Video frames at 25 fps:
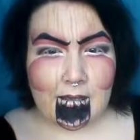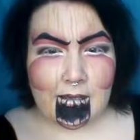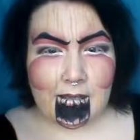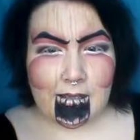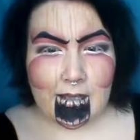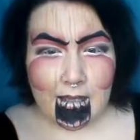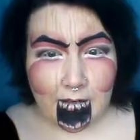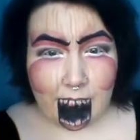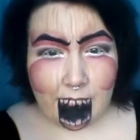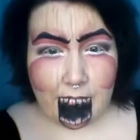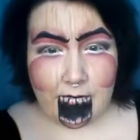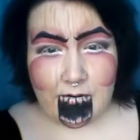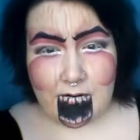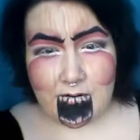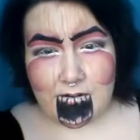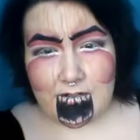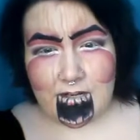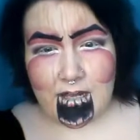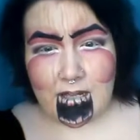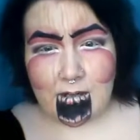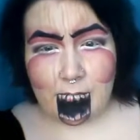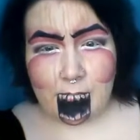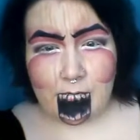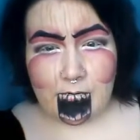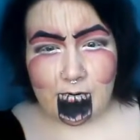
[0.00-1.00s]
kind of
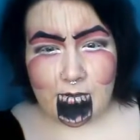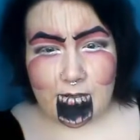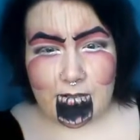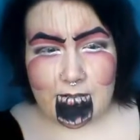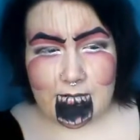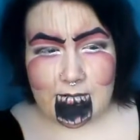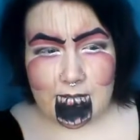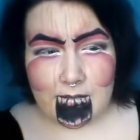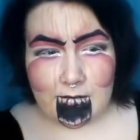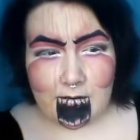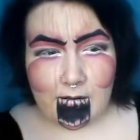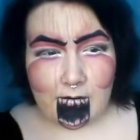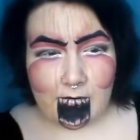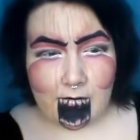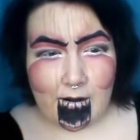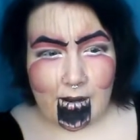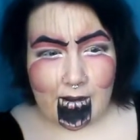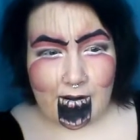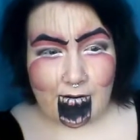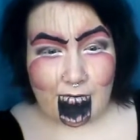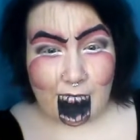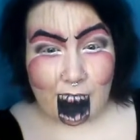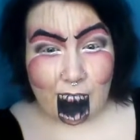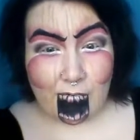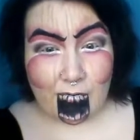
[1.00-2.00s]
understandable because a
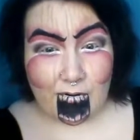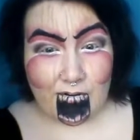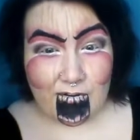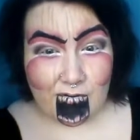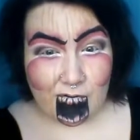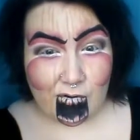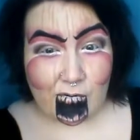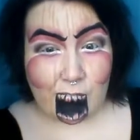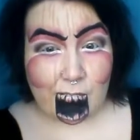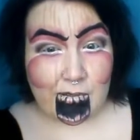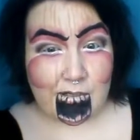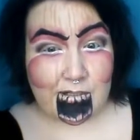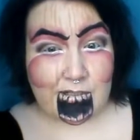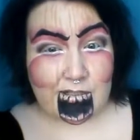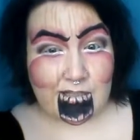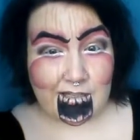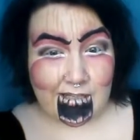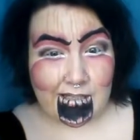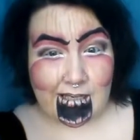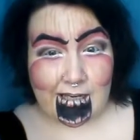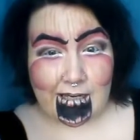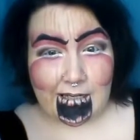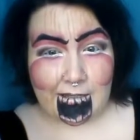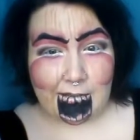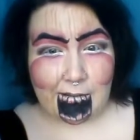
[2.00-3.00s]
Nutcracker, there's only so much that
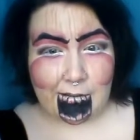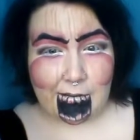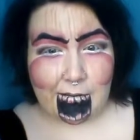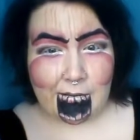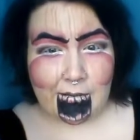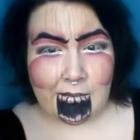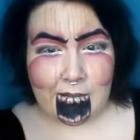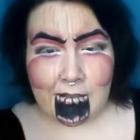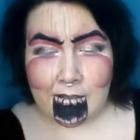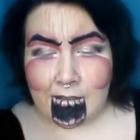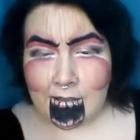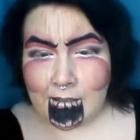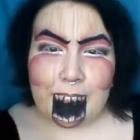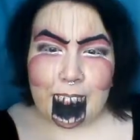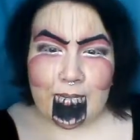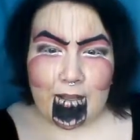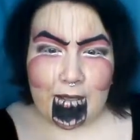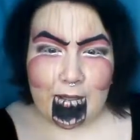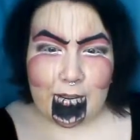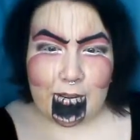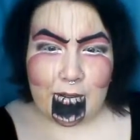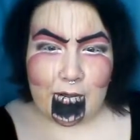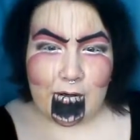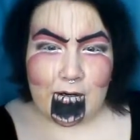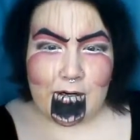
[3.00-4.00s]
you can do.
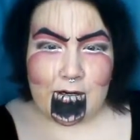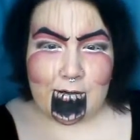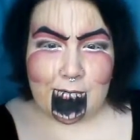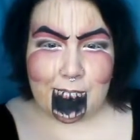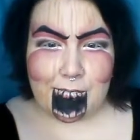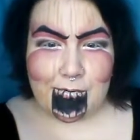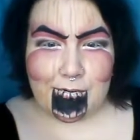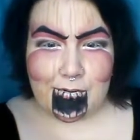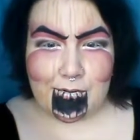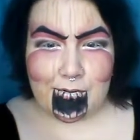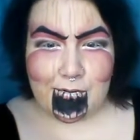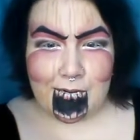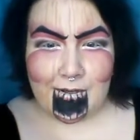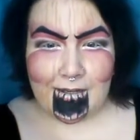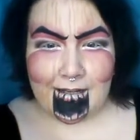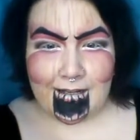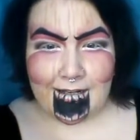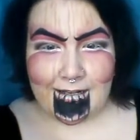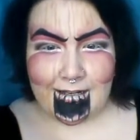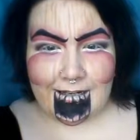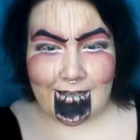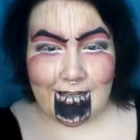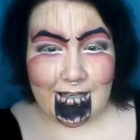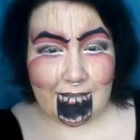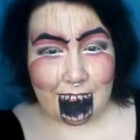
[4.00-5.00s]
I thought I would do
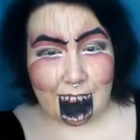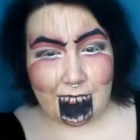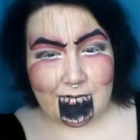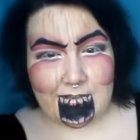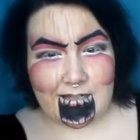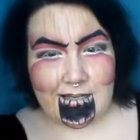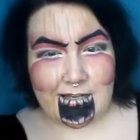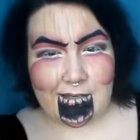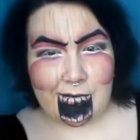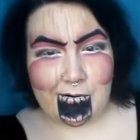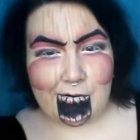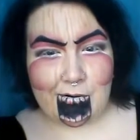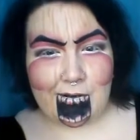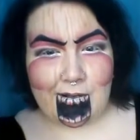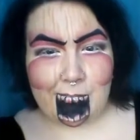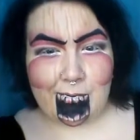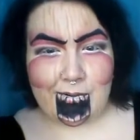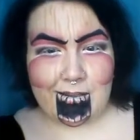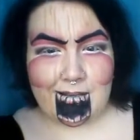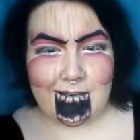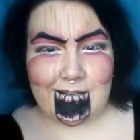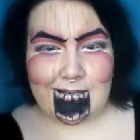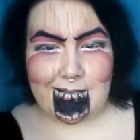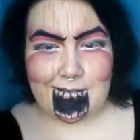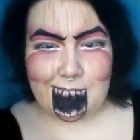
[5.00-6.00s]
an evil take on it
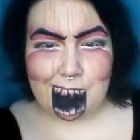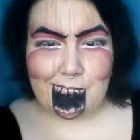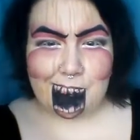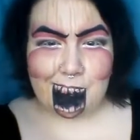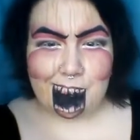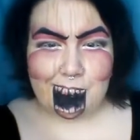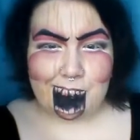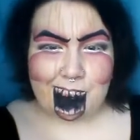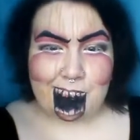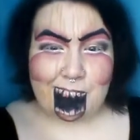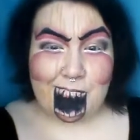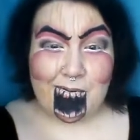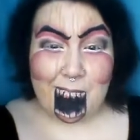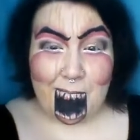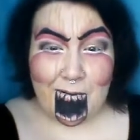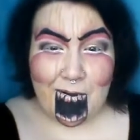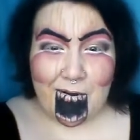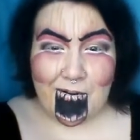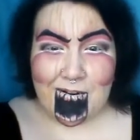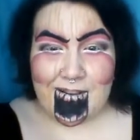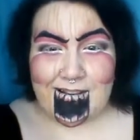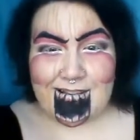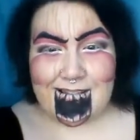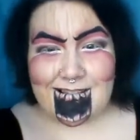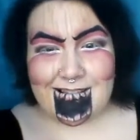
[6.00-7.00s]
because, to be
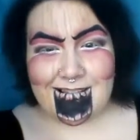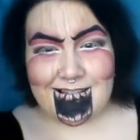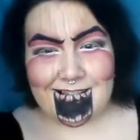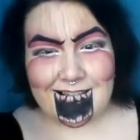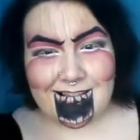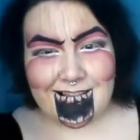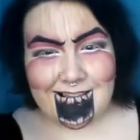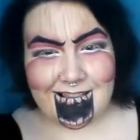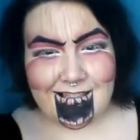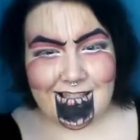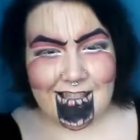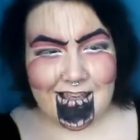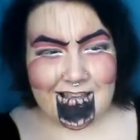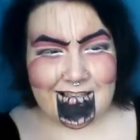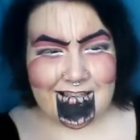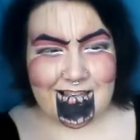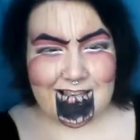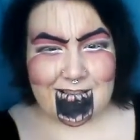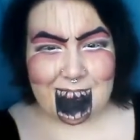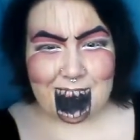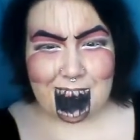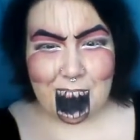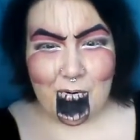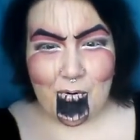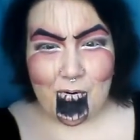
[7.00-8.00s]
honest, this
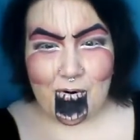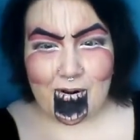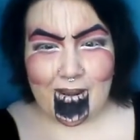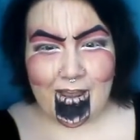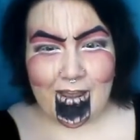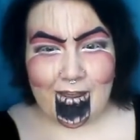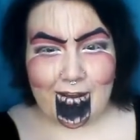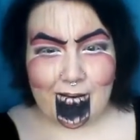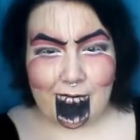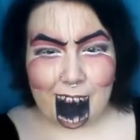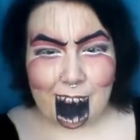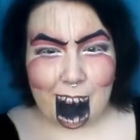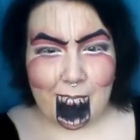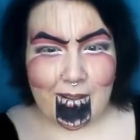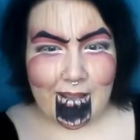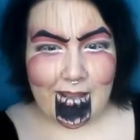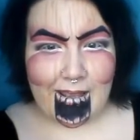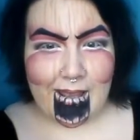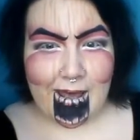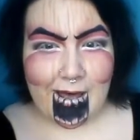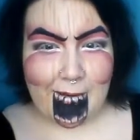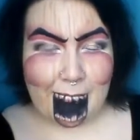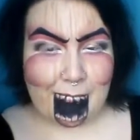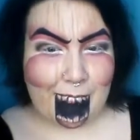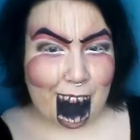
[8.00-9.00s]
is more kind of
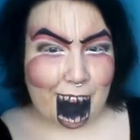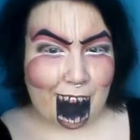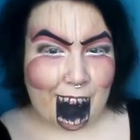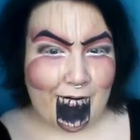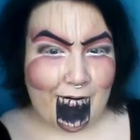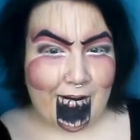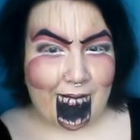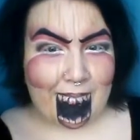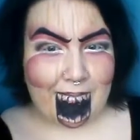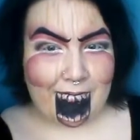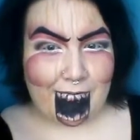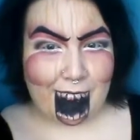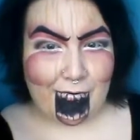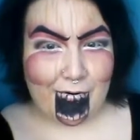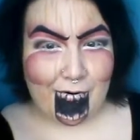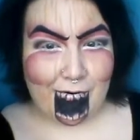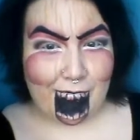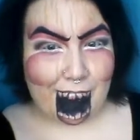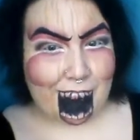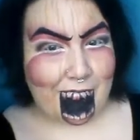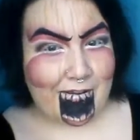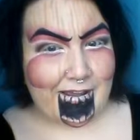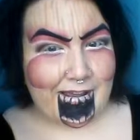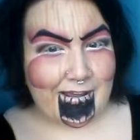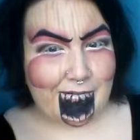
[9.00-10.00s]
me. I prefer the sort
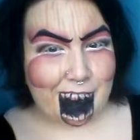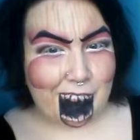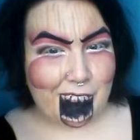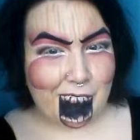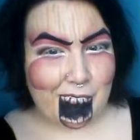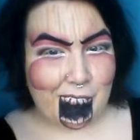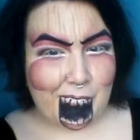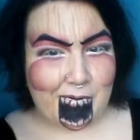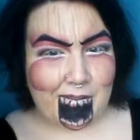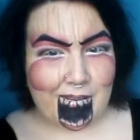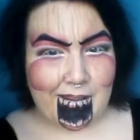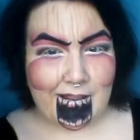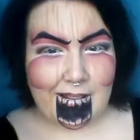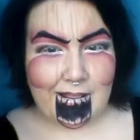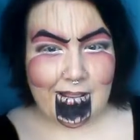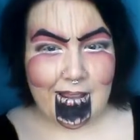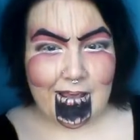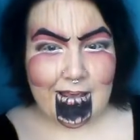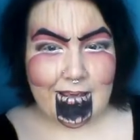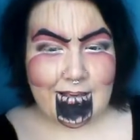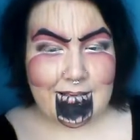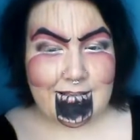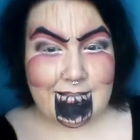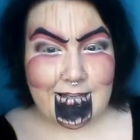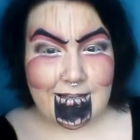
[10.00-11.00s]
of evil within
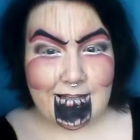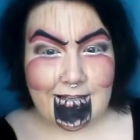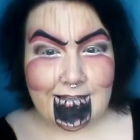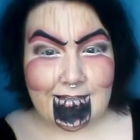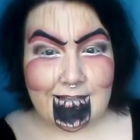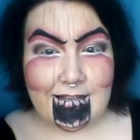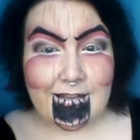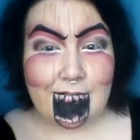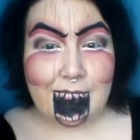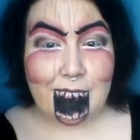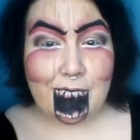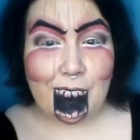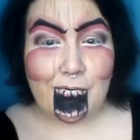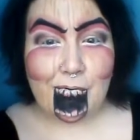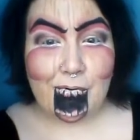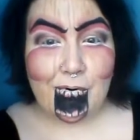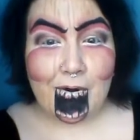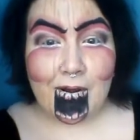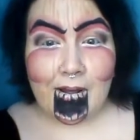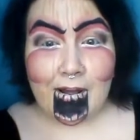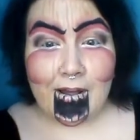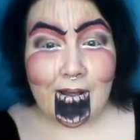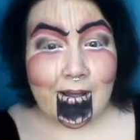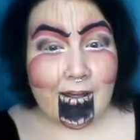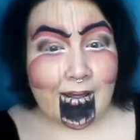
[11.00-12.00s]
things, and even though
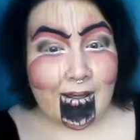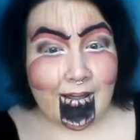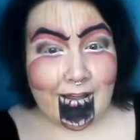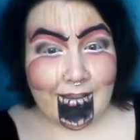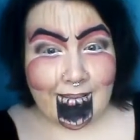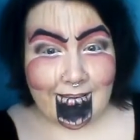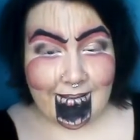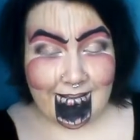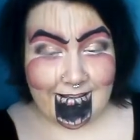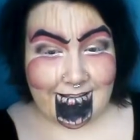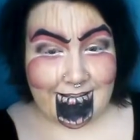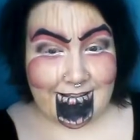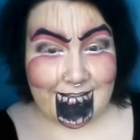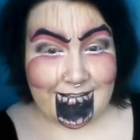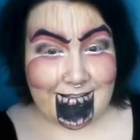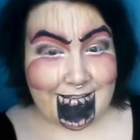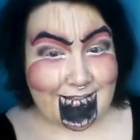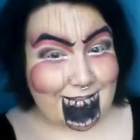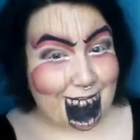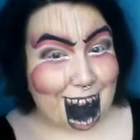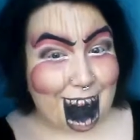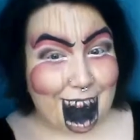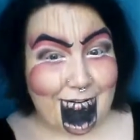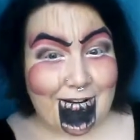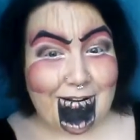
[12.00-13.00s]
this is
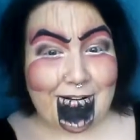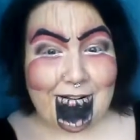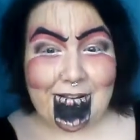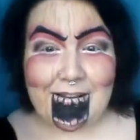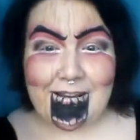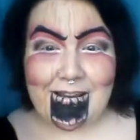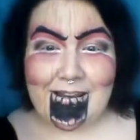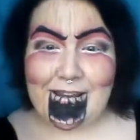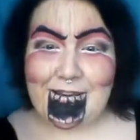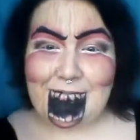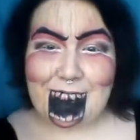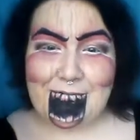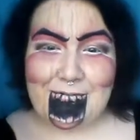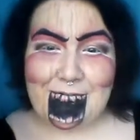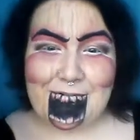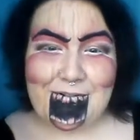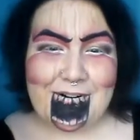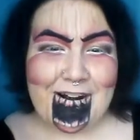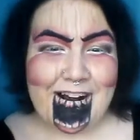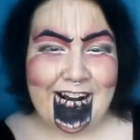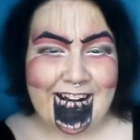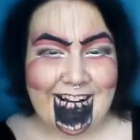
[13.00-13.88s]
severely evil,